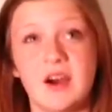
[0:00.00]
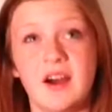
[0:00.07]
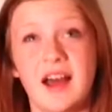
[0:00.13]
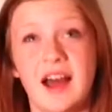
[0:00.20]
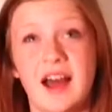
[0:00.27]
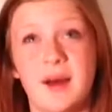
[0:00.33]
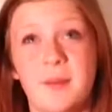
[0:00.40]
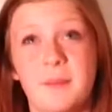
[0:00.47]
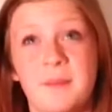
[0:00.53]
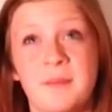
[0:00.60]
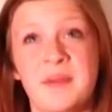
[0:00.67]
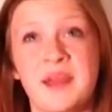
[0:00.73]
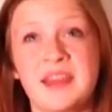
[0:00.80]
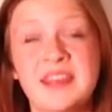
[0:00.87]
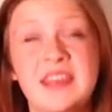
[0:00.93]
um,
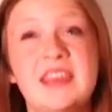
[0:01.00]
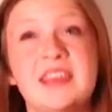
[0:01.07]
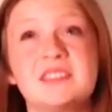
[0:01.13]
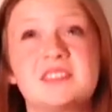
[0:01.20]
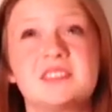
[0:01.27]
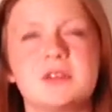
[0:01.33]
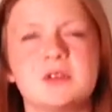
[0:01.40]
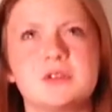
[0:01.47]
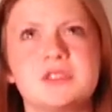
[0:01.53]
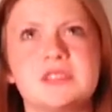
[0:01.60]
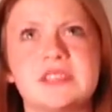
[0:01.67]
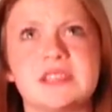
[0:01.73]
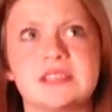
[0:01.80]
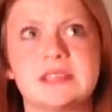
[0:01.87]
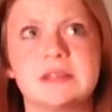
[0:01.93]
and he gets or
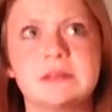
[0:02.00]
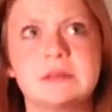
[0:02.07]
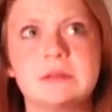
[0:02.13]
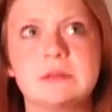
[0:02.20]
sixties,